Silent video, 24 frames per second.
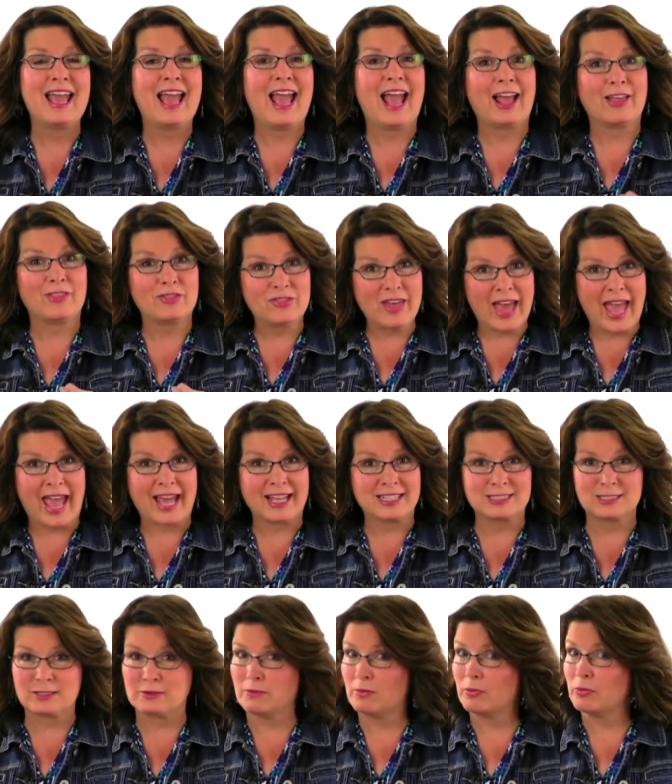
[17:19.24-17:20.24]
And
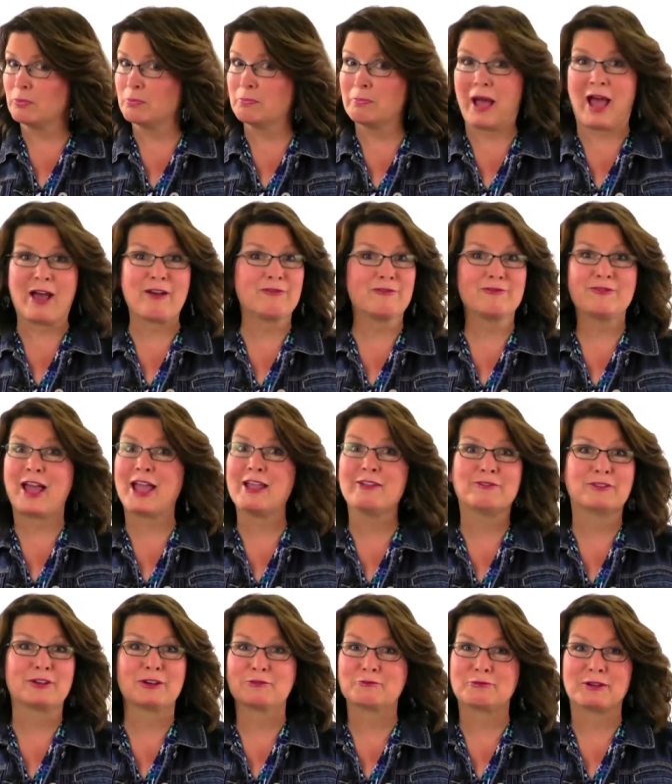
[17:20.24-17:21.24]
that's my
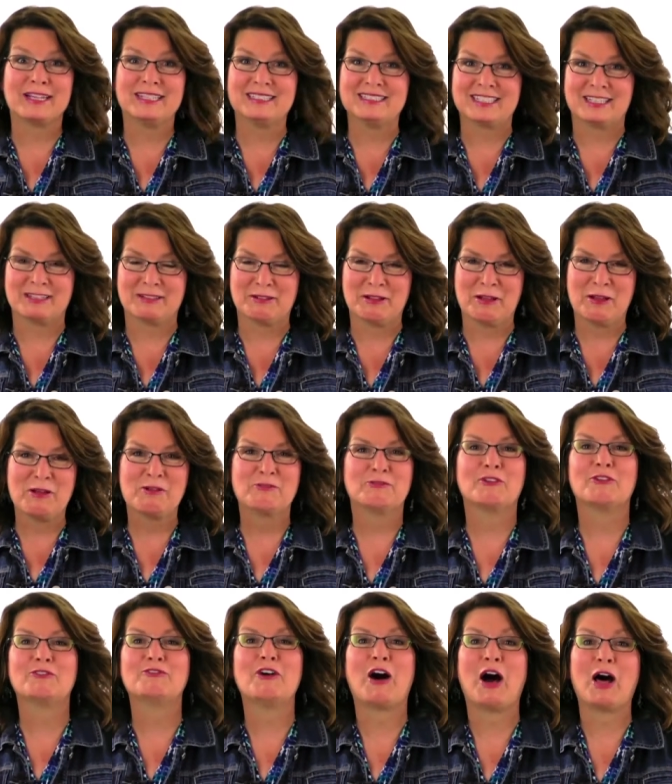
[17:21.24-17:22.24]
favorite reason
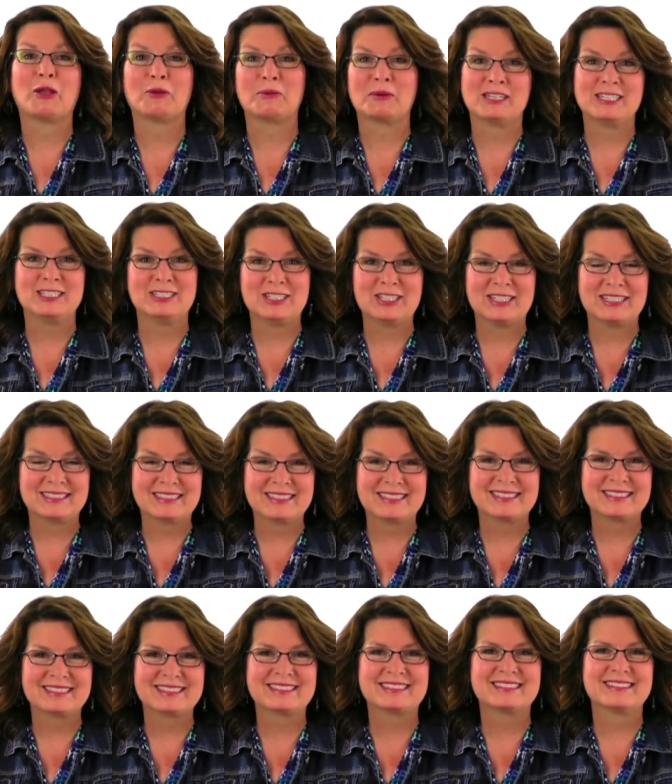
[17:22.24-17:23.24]
for following
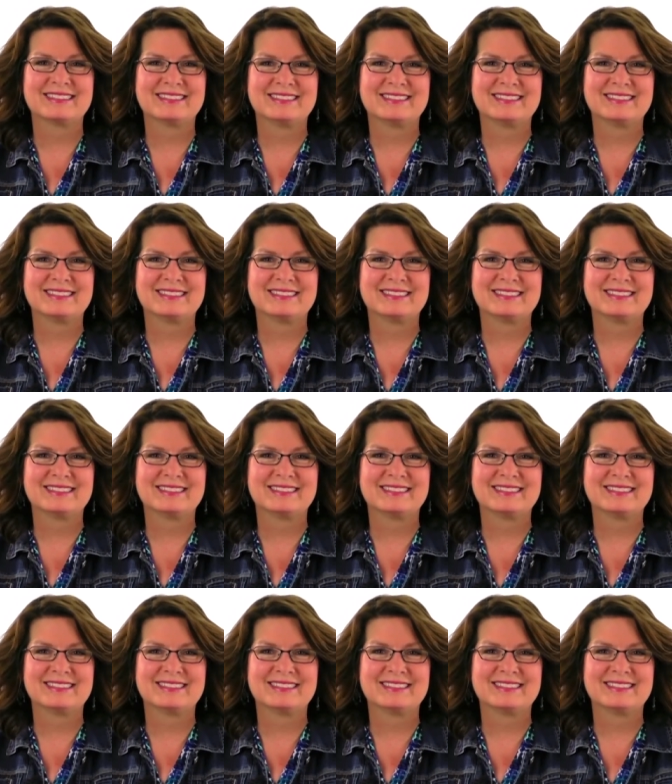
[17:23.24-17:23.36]
Jesus.